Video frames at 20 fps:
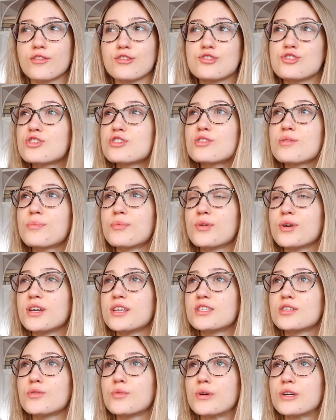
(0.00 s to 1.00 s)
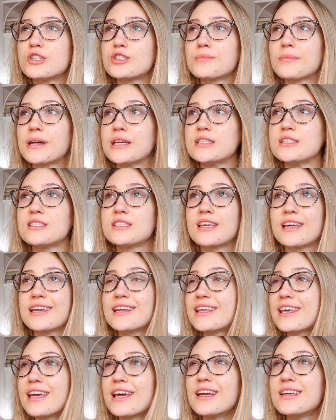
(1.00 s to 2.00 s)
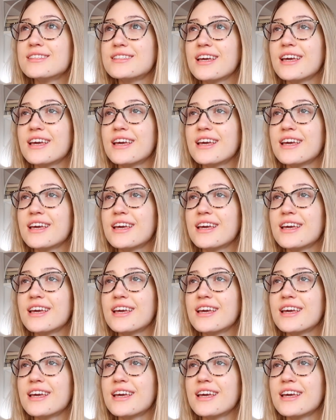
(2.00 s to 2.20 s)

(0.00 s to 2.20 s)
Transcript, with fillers: there's just a point to which my skin can't